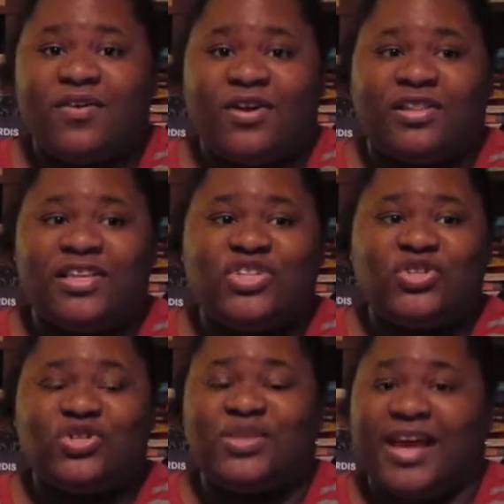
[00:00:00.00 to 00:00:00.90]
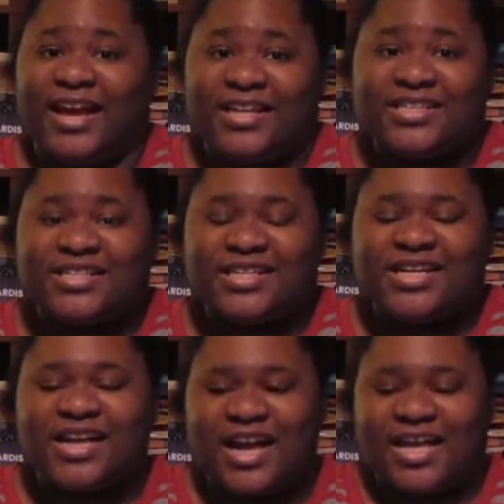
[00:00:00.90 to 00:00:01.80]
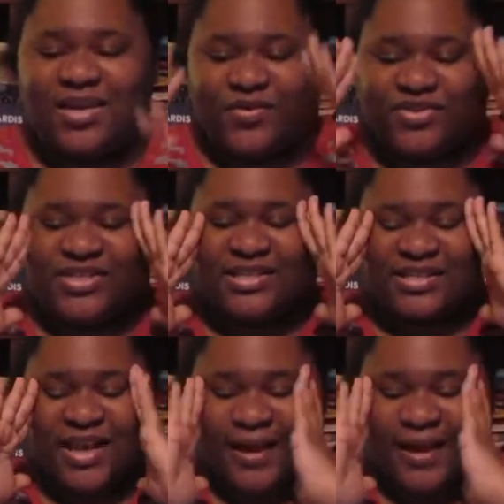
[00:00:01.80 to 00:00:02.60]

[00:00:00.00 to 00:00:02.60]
or lead you to the answer. And it was just